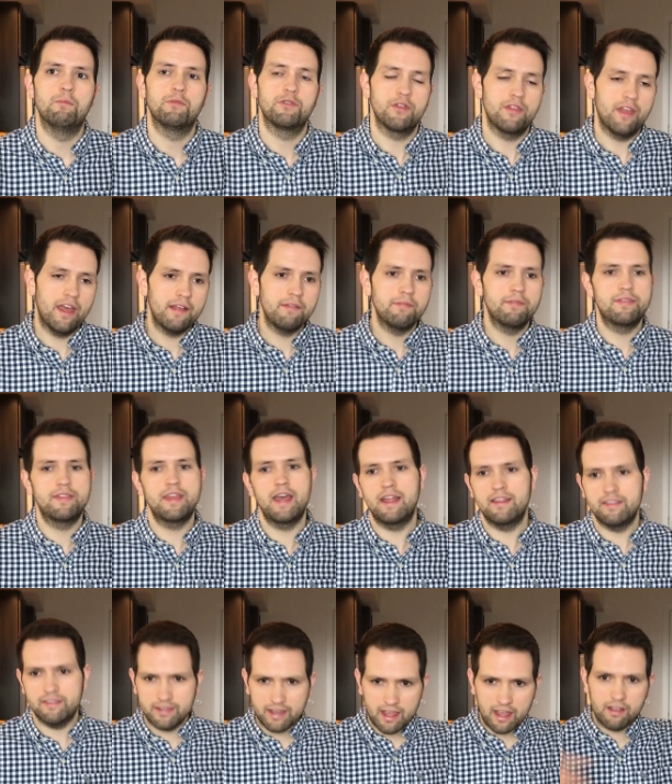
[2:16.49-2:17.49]
So they
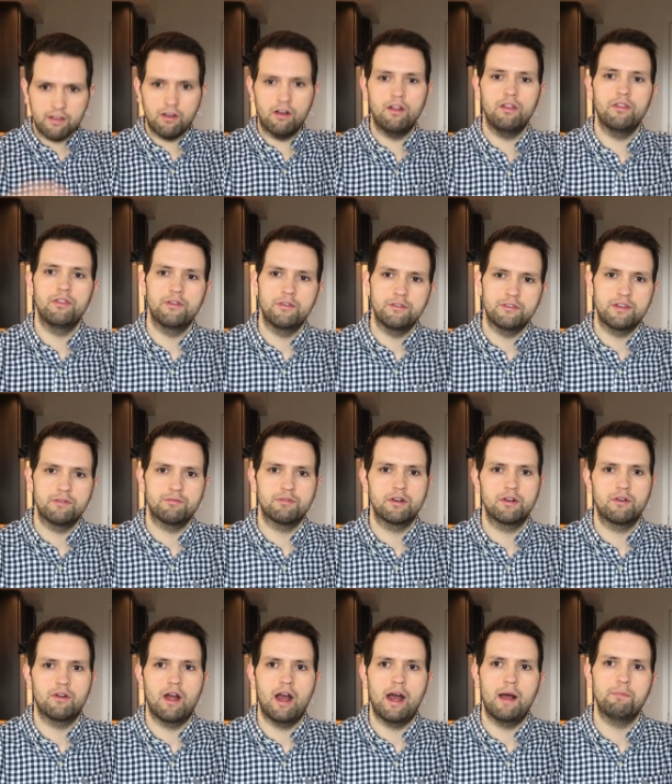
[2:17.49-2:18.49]
then take all of those
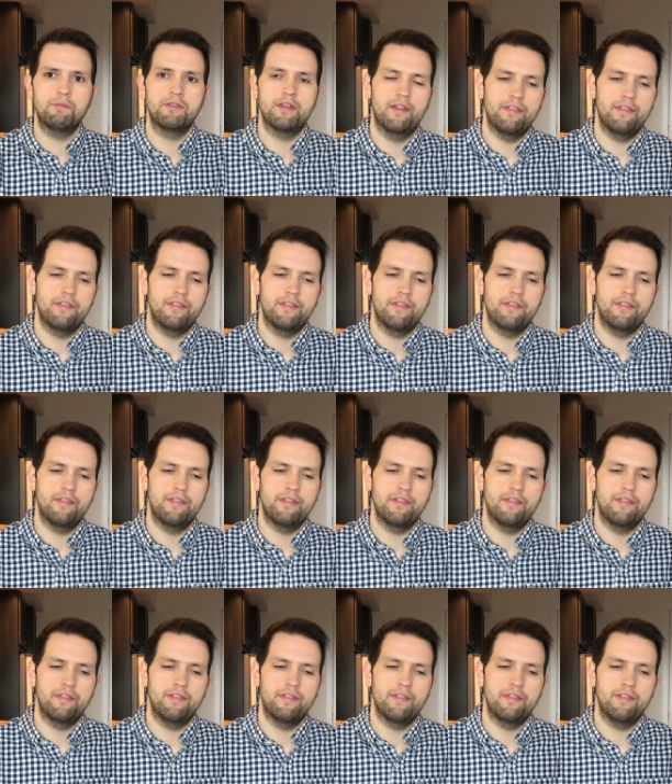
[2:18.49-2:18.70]
different crops